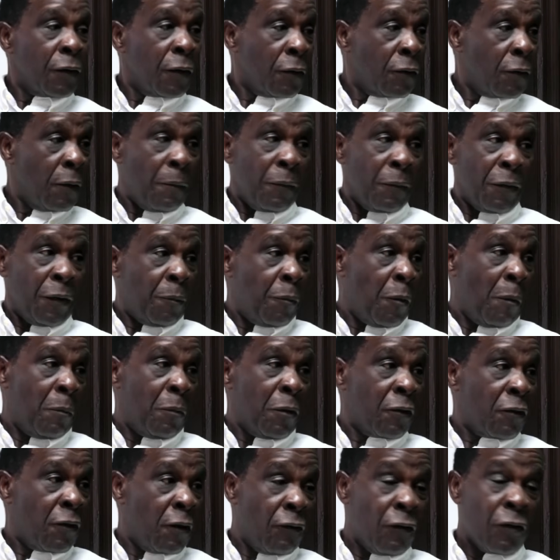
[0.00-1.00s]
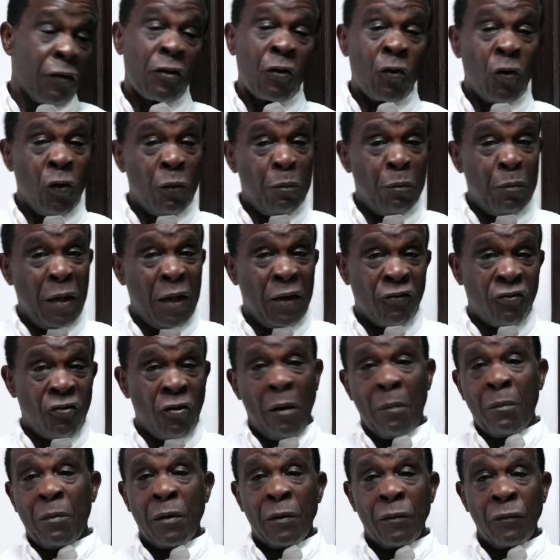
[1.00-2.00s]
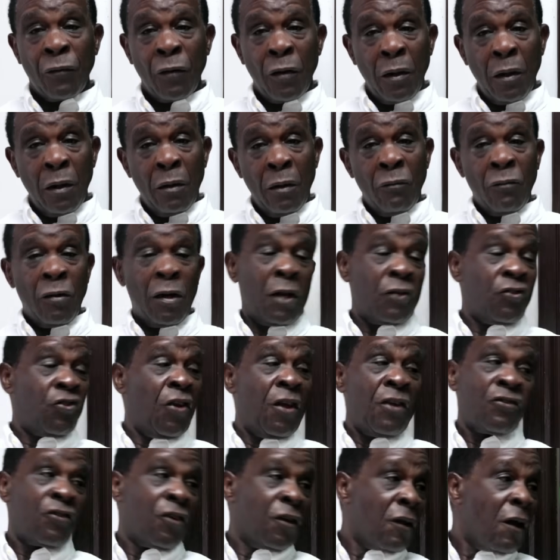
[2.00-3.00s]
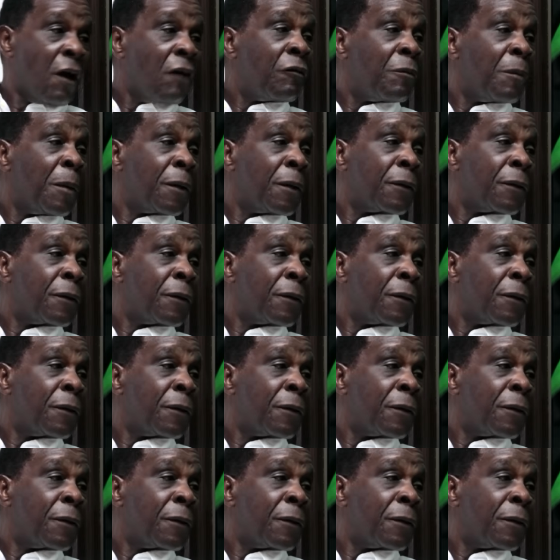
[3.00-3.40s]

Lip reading: some of the public servants could be in trouble with a change in government